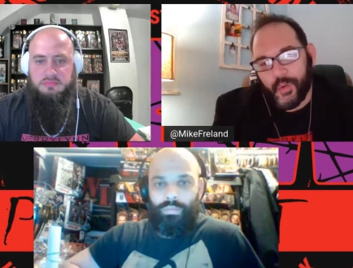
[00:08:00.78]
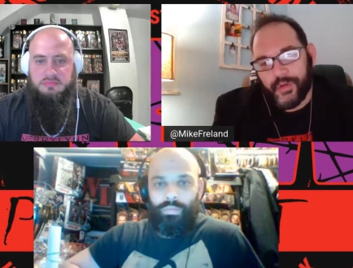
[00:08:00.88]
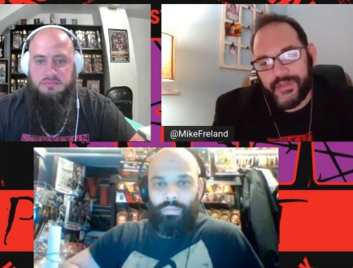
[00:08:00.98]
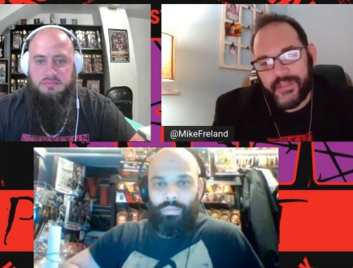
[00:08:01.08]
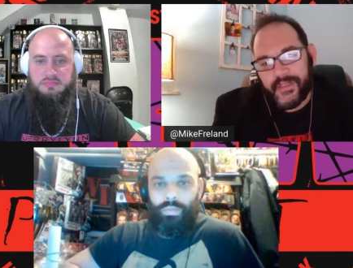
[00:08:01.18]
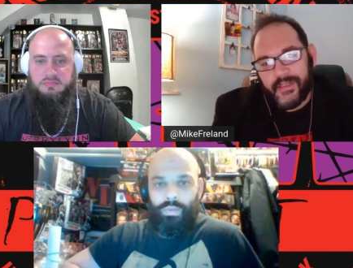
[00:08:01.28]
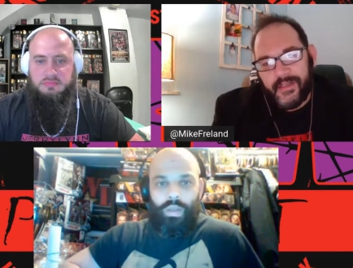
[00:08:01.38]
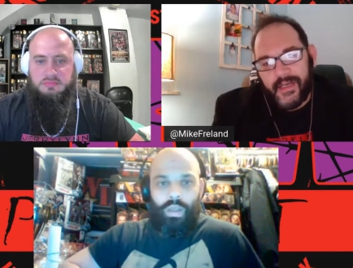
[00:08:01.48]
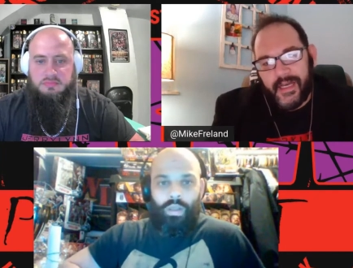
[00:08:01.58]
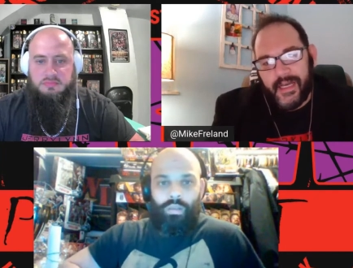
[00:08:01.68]
Speaker 1: towards
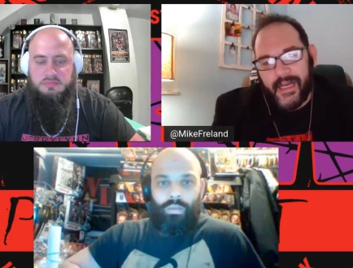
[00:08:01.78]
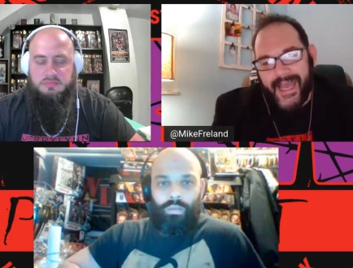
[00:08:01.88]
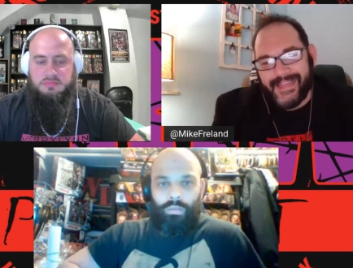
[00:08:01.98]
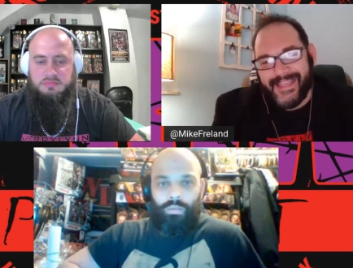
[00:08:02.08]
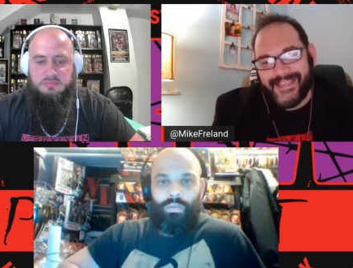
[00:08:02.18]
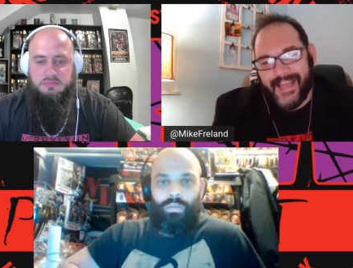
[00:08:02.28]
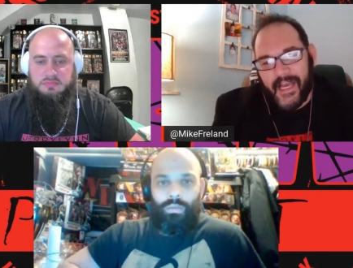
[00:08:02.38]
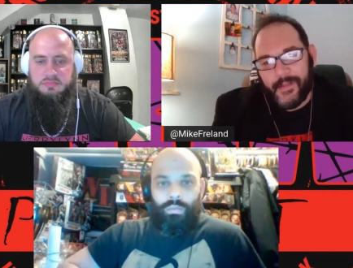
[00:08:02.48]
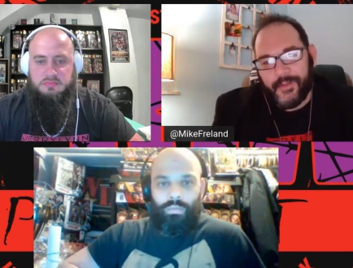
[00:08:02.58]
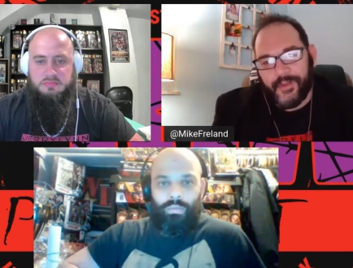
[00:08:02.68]
uh, at that
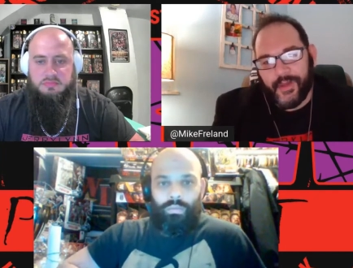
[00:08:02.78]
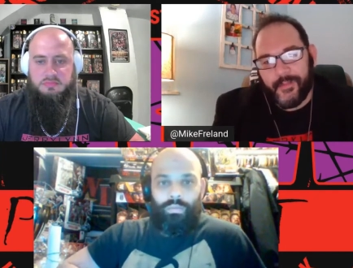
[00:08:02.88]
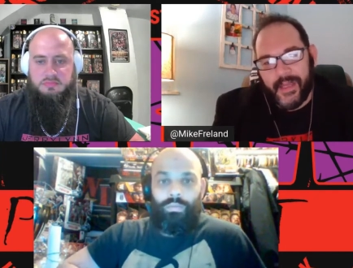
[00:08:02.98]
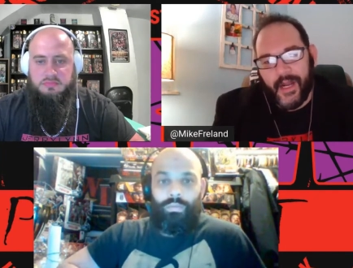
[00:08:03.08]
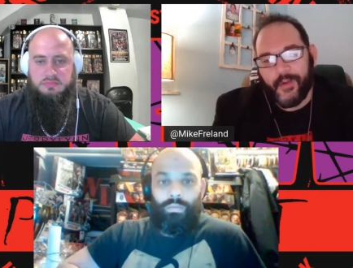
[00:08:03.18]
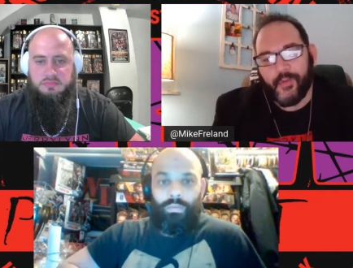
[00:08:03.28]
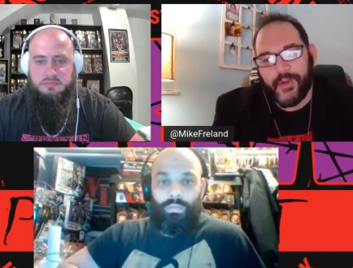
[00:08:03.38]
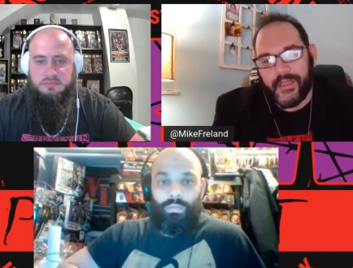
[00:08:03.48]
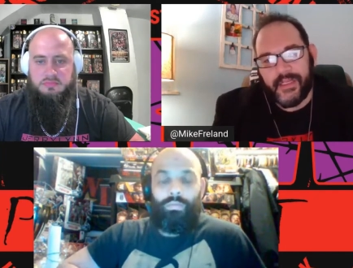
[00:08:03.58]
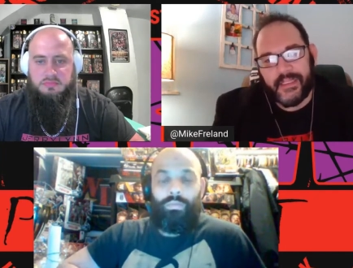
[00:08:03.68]
time you thought, man, I
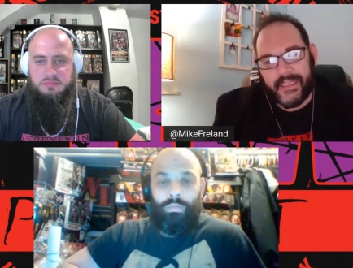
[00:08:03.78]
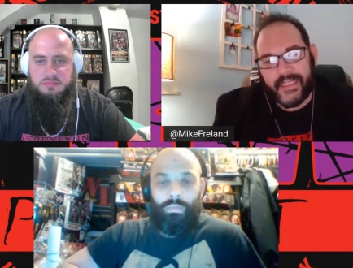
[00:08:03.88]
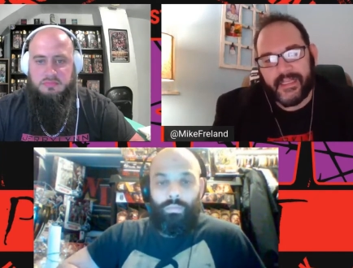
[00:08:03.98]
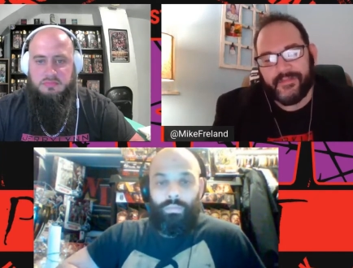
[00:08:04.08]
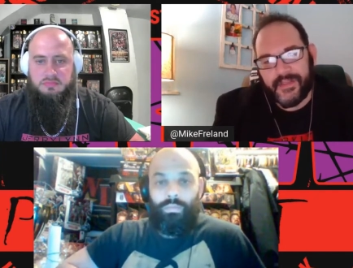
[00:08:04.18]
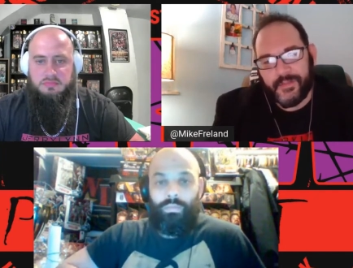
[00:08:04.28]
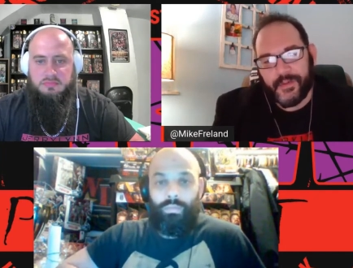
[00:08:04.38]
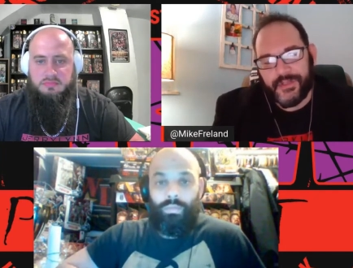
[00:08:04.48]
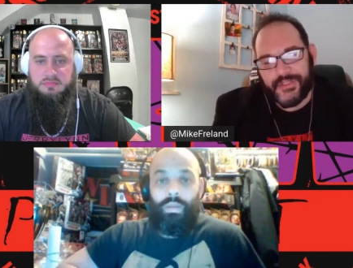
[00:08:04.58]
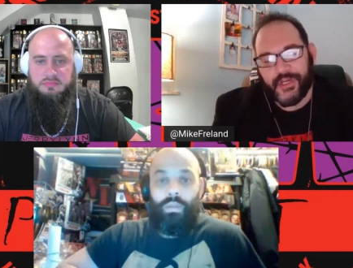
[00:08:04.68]
really like if this
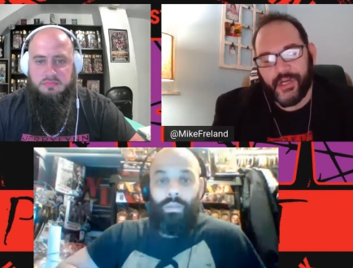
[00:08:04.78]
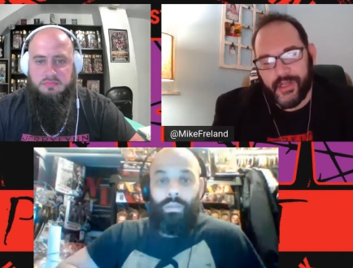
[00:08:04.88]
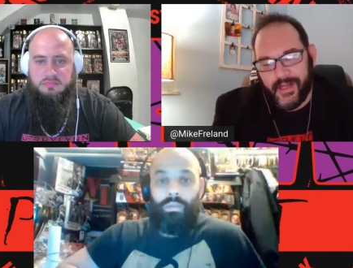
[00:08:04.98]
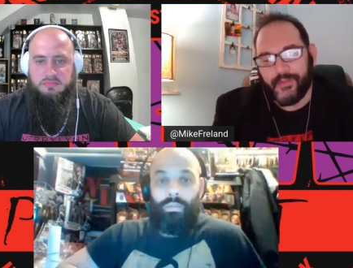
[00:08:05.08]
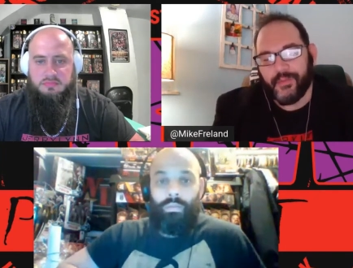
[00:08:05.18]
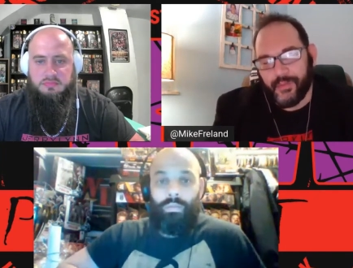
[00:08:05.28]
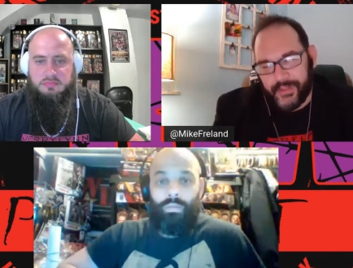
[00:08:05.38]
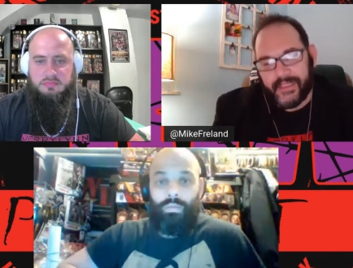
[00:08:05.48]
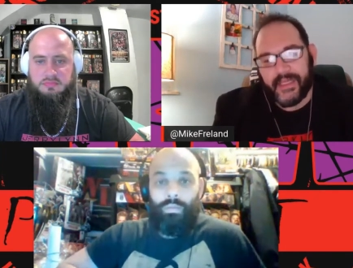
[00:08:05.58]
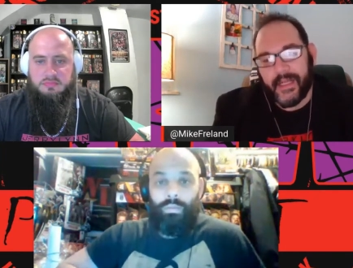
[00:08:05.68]
person's on, I
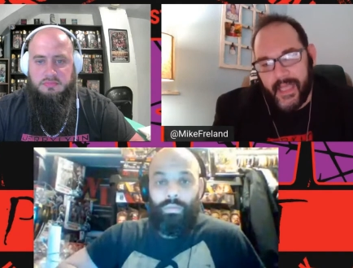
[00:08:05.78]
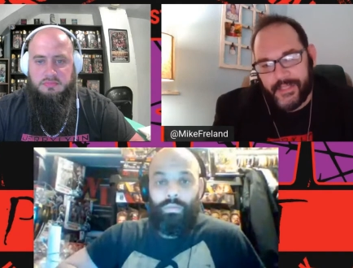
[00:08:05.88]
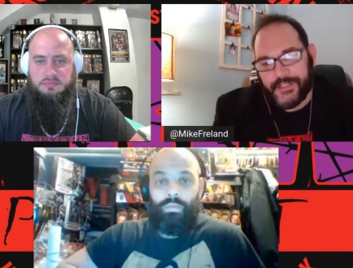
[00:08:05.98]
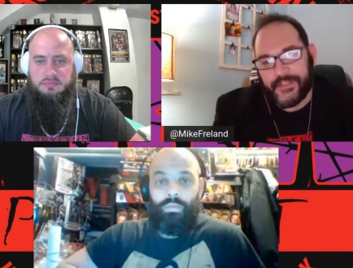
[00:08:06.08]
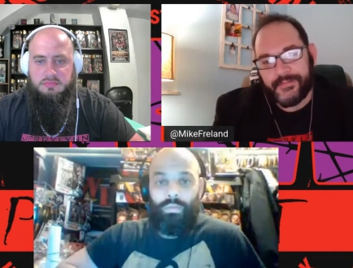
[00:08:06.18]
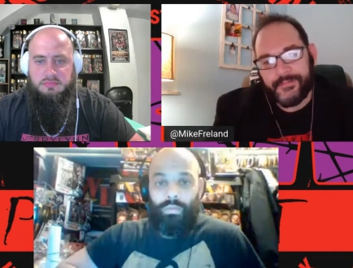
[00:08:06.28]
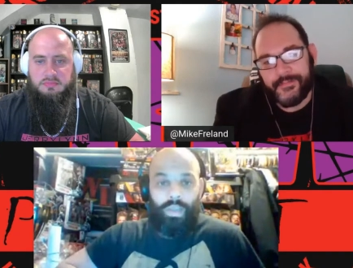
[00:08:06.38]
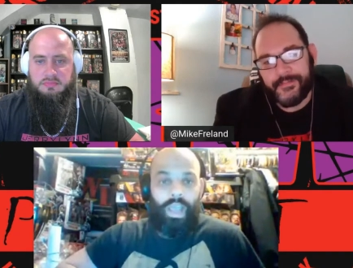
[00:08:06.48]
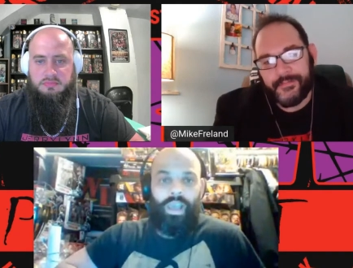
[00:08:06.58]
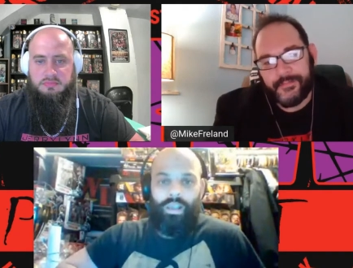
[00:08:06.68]
really got to catch it?
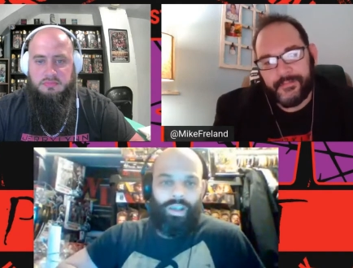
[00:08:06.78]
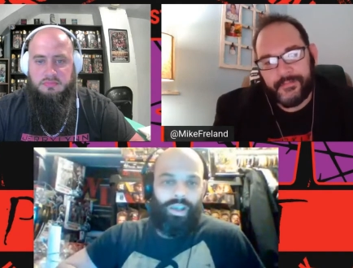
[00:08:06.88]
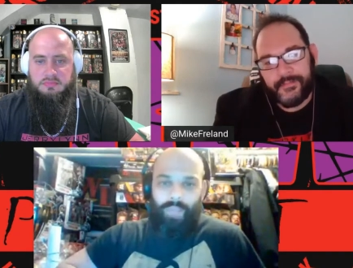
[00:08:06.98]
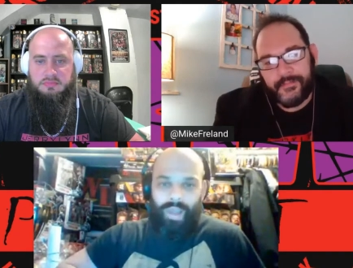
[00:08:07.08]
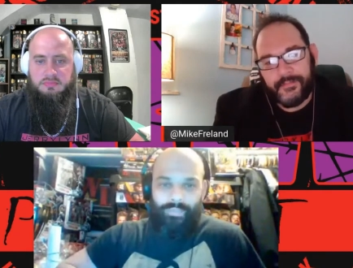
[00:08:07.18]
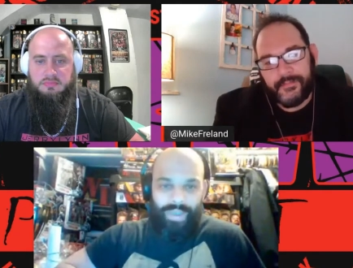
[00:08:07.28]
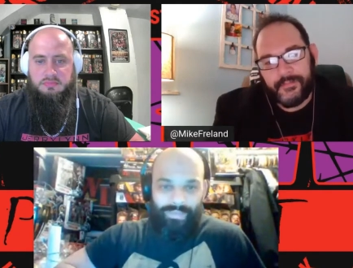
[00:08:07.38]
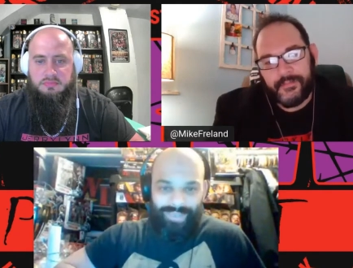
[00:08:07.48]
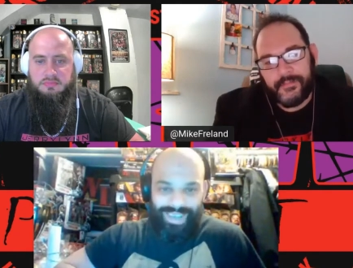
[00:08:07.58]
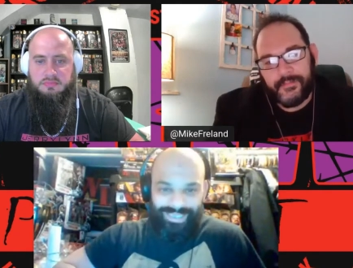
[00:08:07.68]
Speaker 2: Yeah, uh, my favorite
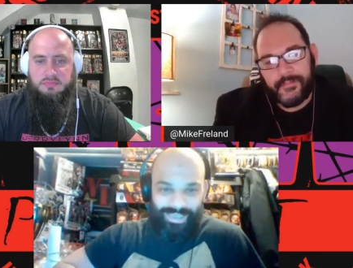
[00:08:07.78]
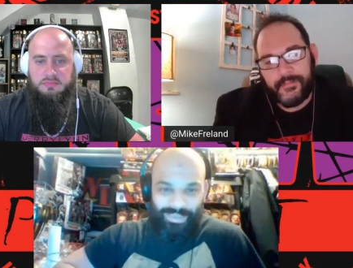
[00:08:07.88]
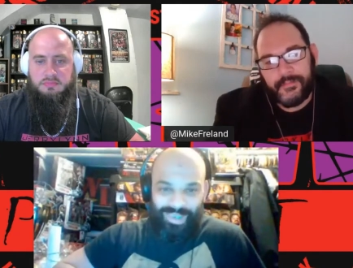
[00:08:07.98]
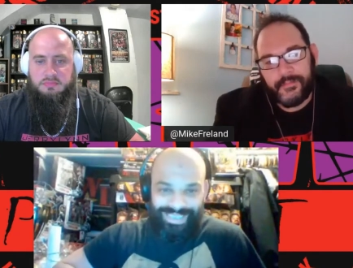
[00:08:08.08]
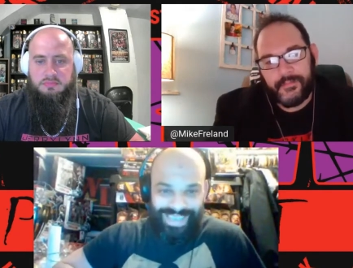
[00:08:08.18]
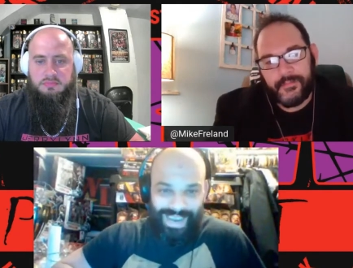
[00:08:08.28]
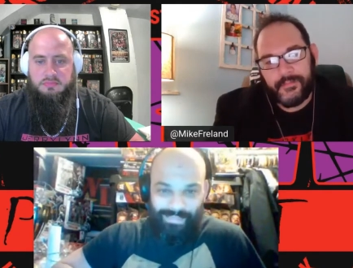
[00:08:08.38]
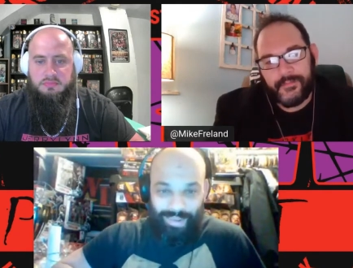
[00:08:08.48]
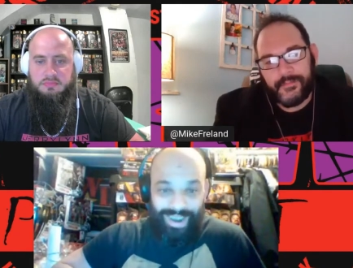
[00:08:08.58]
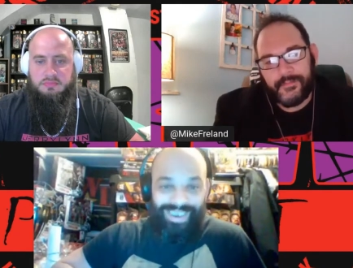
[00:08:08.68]
wrestler of all time,
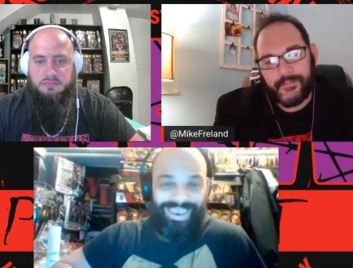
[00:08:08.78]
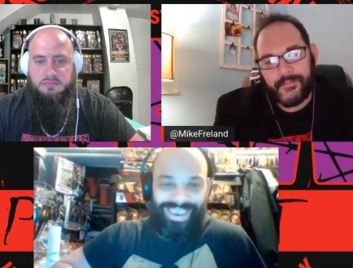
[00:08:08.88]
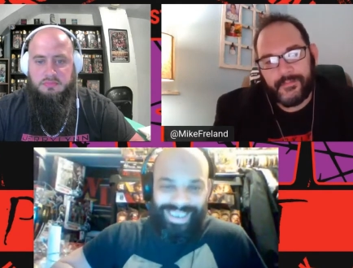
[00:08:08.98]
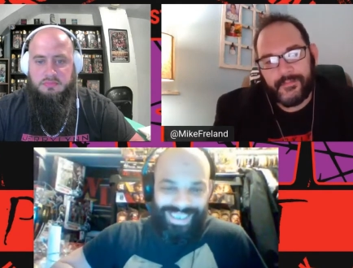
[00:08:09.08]
Bret Hart.